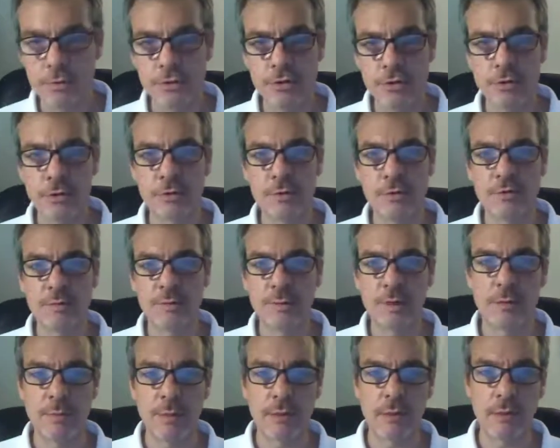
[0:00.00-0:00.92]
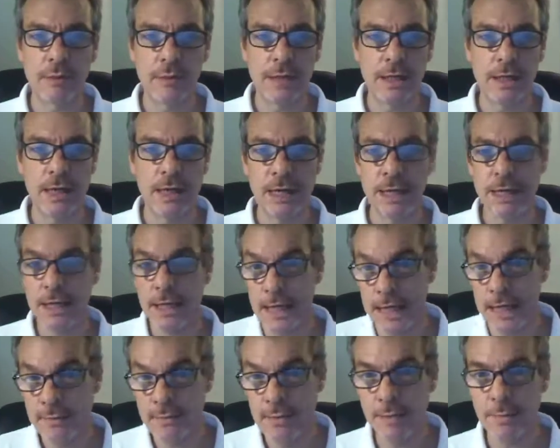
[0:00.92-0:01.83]
you want to speak about L'Oreal
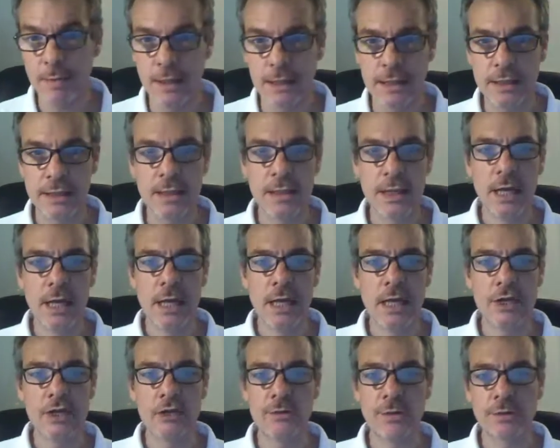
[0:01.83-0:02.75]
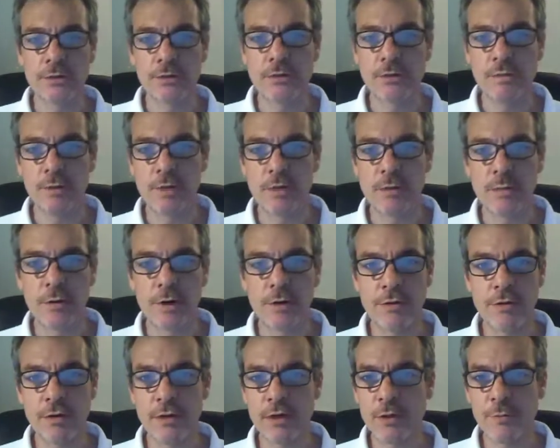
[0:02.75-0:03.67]
and Maybelline. You want to speak about
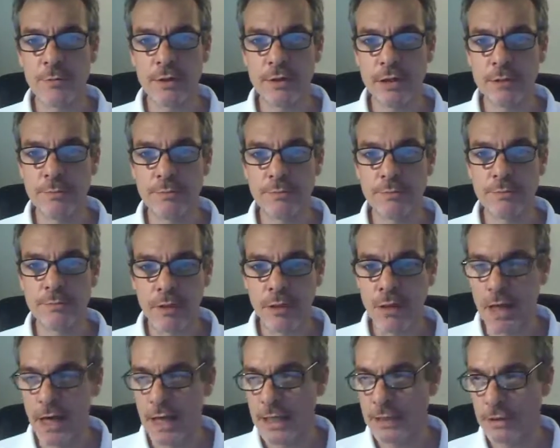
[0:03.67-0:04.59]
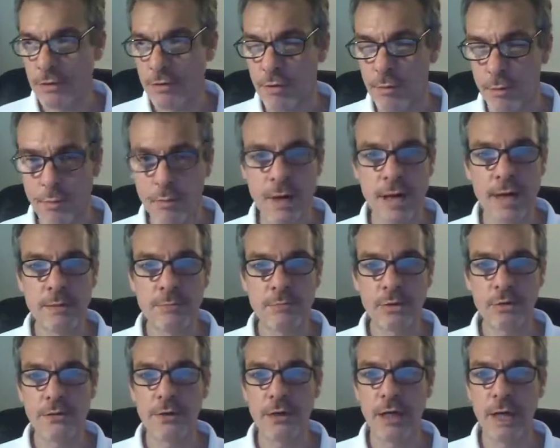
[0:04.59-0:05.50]
the company product line or the brand
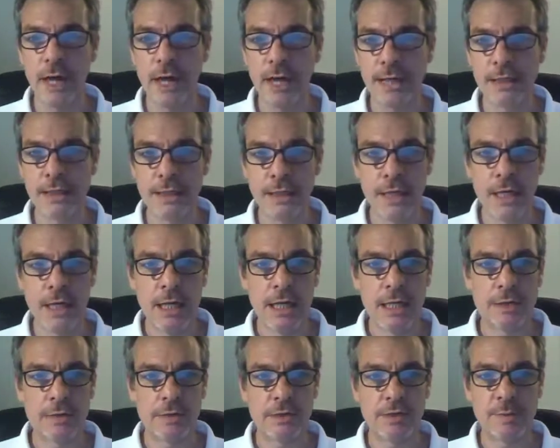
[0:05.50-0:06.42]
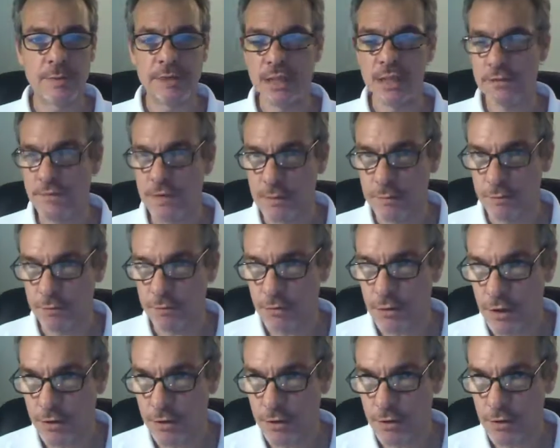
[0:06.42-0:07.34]
product line, the specific
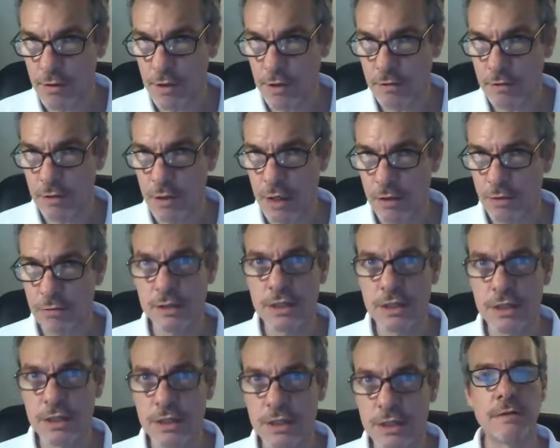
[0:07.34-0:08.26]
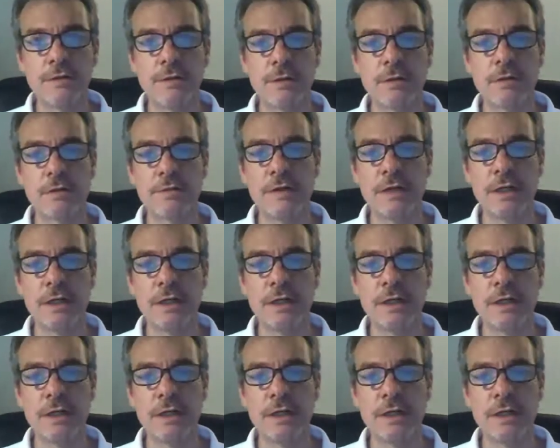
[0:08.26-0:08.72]
product that you are looking at for